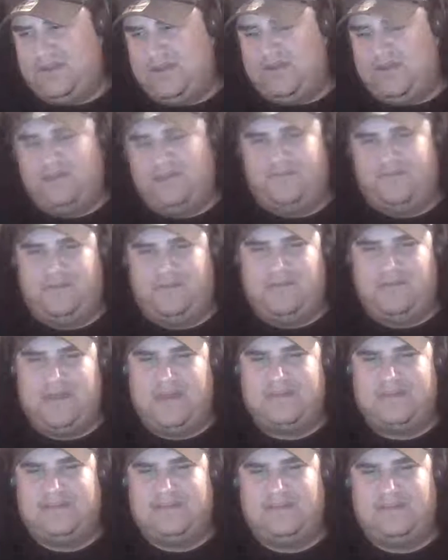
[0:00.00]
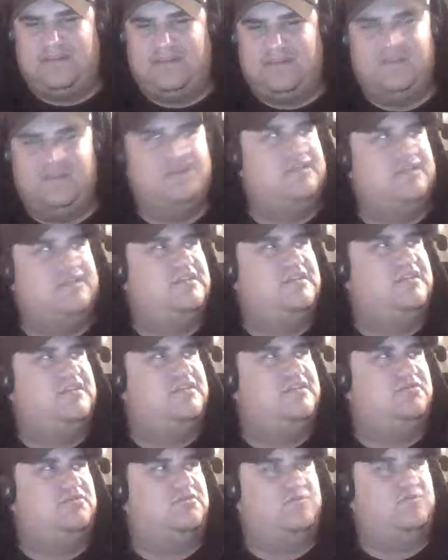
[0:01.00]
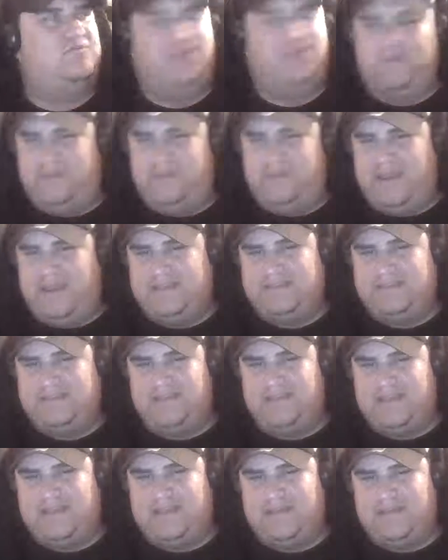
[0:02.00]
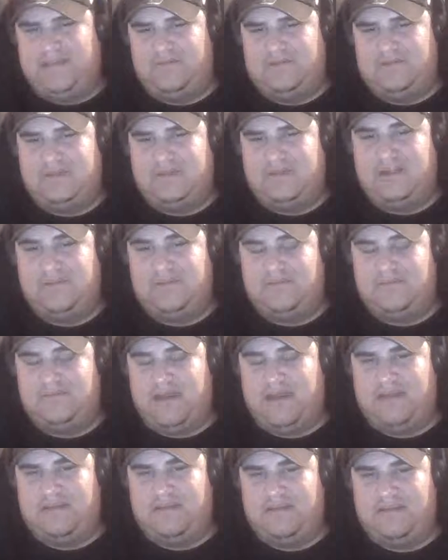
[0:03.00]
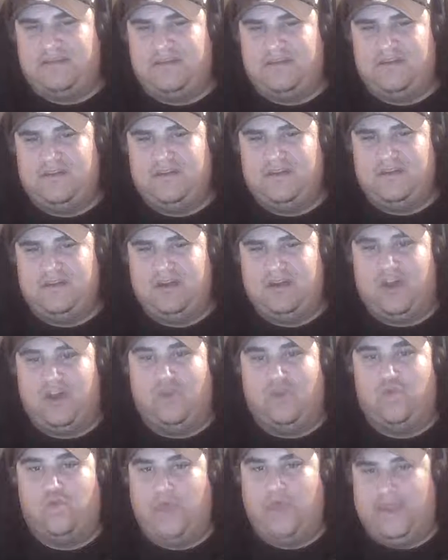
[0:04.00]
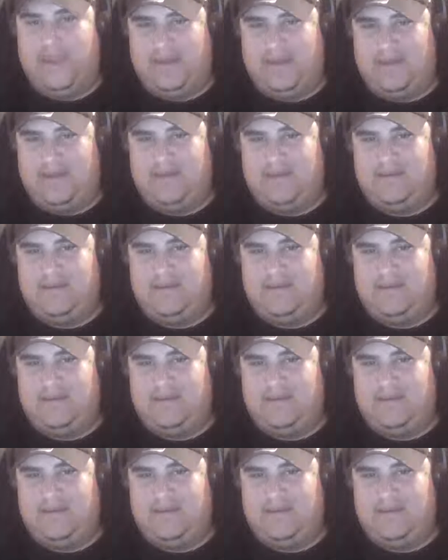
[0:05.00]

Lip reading: Hope for the best, and hope next week that we're talking about a win,